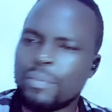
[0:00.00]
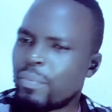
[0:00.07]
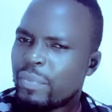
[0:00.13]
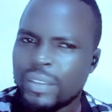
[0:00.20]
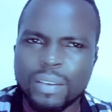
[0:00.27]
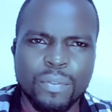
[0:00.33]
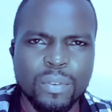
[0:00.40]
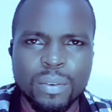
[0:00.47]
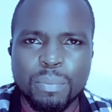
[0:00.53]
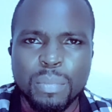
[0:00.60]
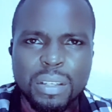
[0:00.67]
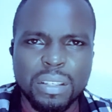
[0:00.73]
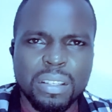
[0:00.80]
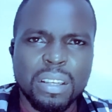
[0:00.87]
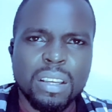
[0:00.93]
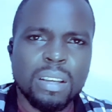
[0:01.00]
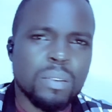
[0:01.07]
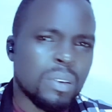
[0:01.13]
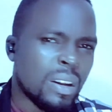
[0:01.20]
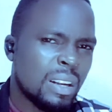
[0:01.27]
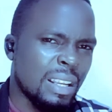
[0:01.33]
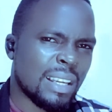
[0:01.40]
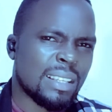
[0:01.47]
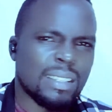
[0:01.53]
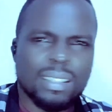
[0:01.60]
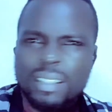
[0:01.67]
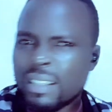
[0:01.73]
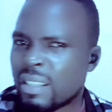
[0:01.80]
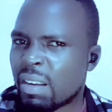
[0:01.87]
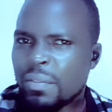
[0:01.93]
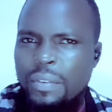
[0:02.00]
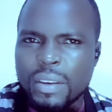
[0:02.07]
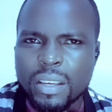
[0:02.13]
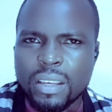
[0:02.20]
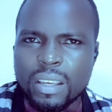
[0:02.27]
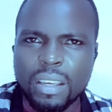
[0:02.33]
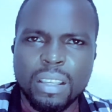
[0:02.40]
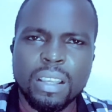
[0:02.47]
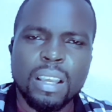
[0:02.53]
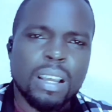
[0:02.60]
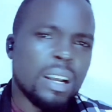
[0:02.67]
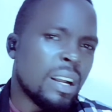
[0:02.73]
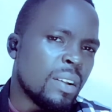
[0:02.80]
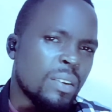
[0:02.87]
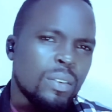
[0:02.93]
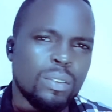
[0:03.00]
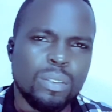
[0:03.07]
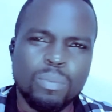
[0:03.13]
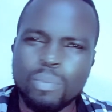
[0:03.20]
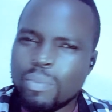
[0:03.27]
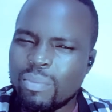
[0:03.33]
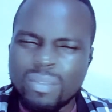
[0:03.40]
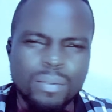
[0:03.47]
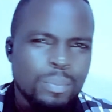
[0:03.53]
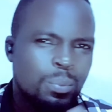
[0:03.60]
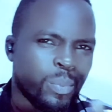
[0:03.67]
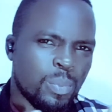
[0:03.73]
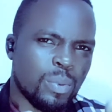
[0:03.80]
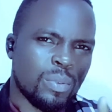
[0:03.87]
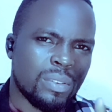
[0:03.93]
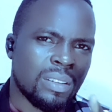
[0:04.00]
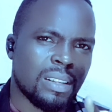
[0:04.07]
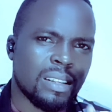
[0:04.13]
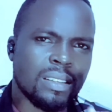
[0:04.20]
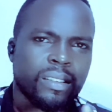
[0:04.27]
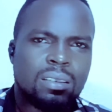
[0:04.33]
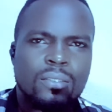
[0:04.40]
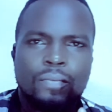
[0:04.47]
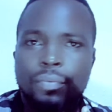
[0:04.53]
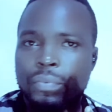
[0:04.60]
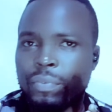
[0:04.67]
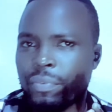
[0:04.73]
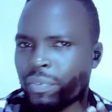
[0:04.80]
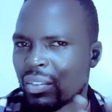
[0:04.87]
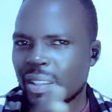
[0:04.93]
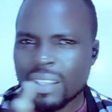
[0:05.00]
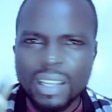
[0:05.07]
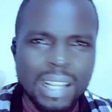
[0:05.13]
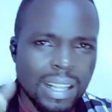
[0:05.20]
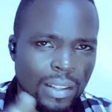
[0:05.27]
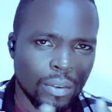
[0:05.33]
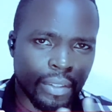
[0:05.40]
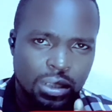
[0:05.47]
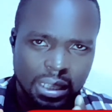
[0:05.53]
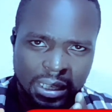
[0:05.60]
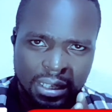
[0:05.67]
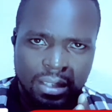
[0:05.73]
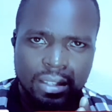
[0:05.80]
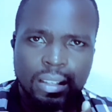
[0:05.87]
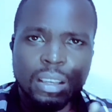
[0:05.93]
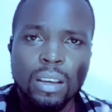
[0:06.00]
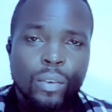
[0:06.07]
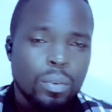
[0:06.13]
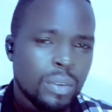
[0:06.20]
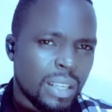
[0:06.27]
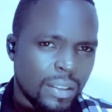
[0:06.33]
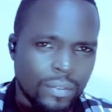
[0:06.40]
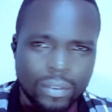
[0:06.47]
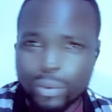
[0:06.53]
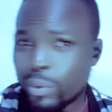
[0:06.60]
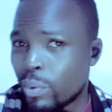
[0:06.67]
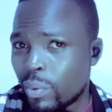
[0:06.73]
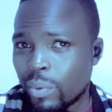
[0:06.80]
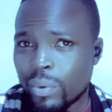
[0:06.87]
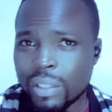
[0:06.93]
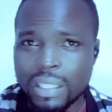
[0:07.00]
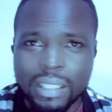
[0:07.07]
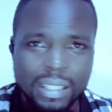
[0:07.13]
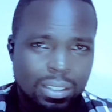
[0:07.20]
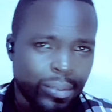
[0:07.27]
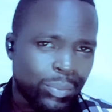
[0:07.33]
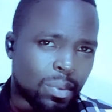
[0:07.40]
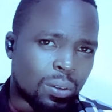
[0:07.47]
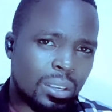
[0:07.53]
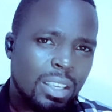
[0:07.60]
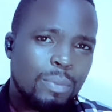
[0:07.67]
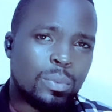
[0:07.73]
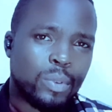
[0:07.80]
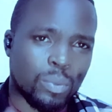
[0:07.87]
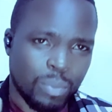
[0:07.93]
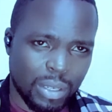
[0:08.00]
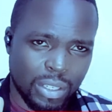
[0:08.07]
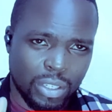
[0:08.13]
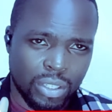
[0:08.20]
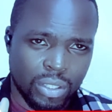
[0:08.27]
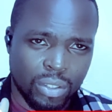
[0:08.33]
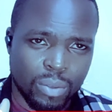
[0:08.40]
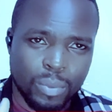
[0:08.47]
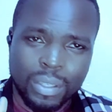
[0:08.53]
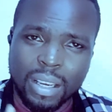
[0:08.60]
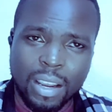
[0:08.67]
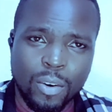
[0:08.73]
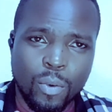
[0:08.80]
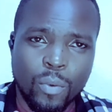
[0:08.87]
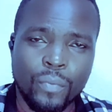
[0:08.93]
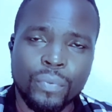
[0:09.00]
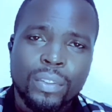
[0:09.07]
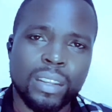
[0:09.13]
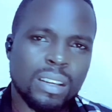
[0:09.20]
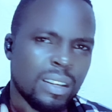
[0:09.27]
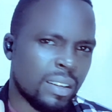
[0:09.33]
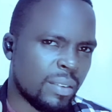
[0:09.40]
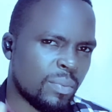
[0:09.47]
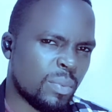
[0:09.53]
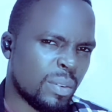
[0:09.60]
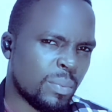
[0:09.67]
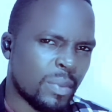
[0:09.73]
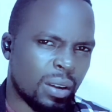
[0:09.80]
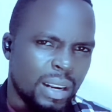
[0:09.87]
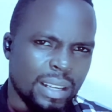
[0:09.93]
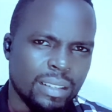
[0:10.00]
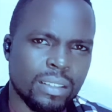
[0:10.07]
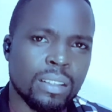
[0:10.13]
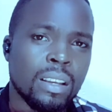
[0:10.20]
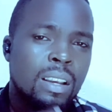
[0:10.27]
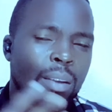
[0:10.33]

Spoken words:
These are for meat. Layers, these are for eggs. And the broilers or the local chicken. All you need to do, subscribe to my YouTube channel and keep alerts